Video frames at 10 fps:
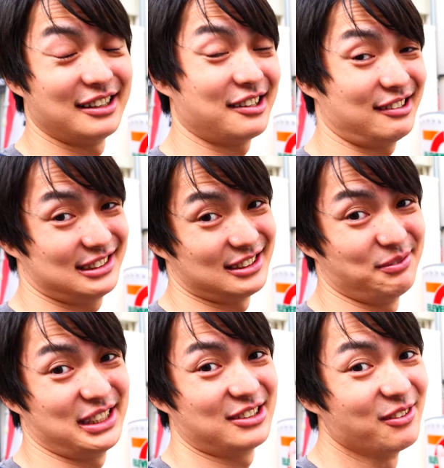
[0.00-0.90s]
There are
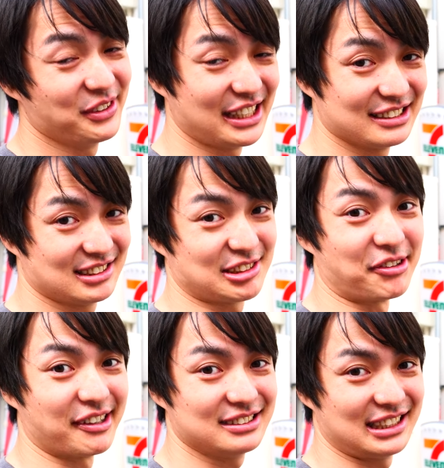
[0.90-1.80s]
so many convenience
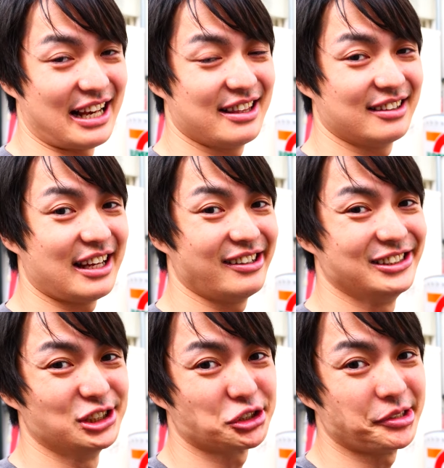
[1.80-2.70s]
stores and they
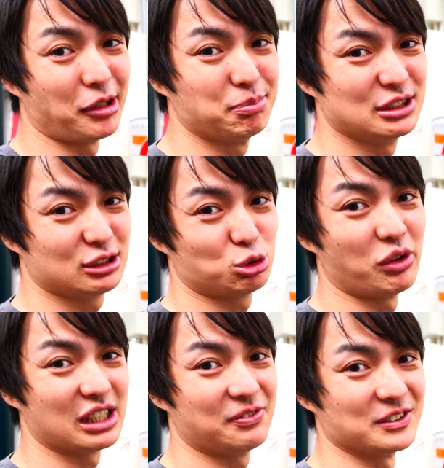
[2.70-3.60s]
usually open
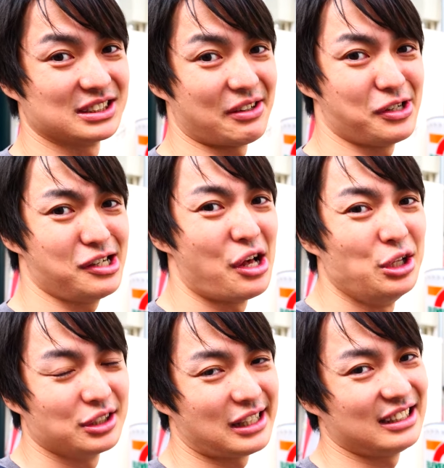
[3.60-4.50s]

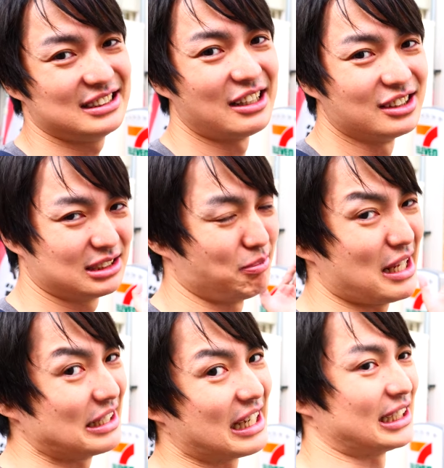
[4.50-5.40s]
24/7. They sell
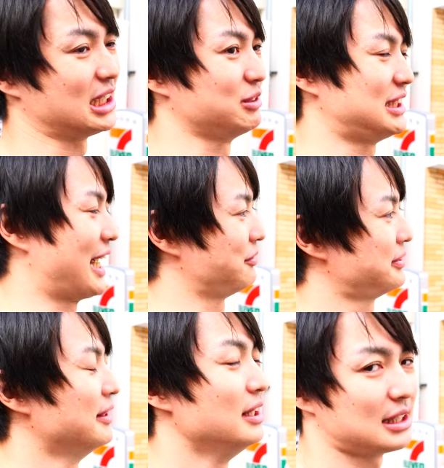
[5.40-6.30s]
many kinds of stuff.
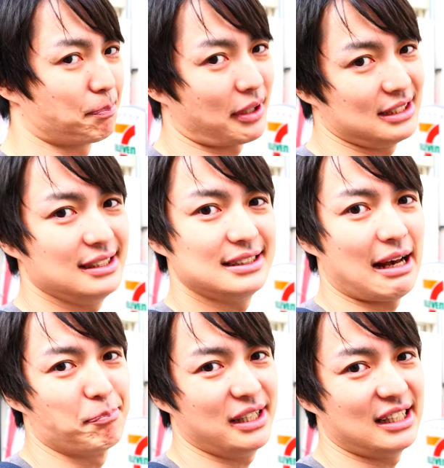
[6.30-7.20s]
The price is
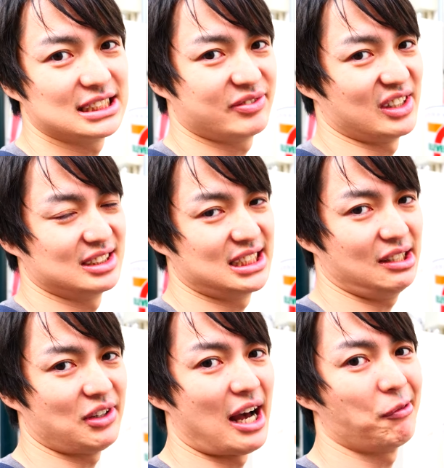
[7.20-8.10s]
a bit
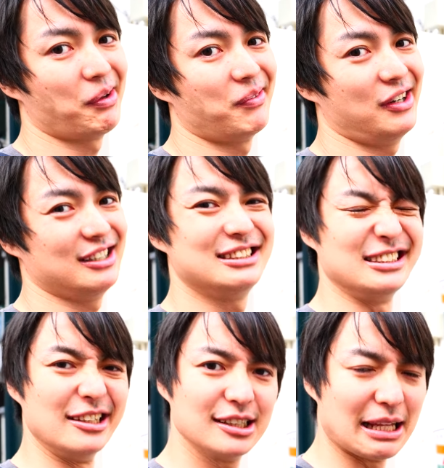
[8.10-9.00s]
expensive, however,
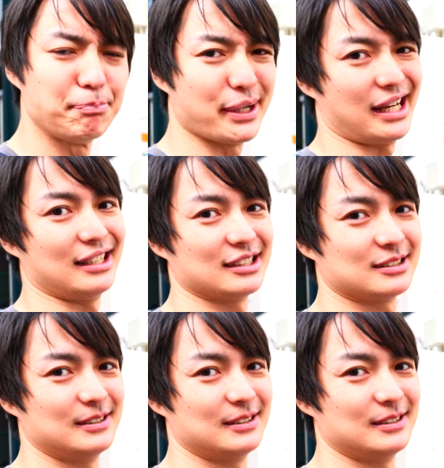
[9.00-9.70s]
it's not that bad.